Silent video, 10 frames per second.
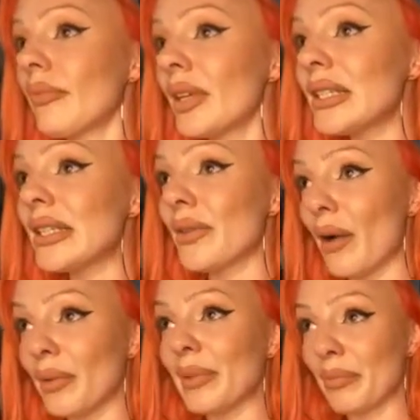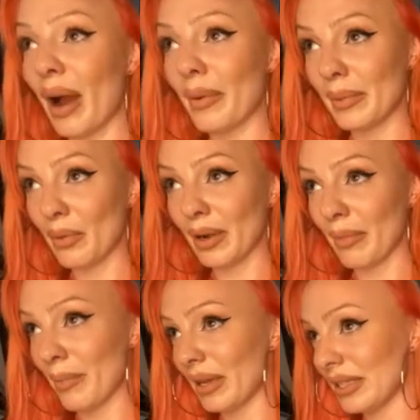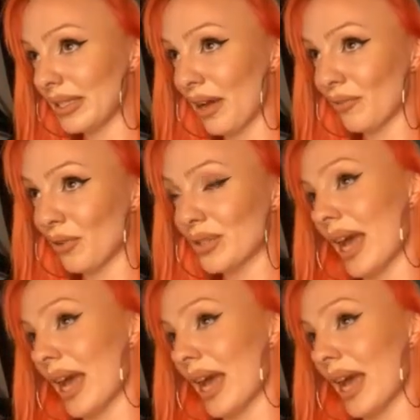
So that would be probably one of my biggest downfalls.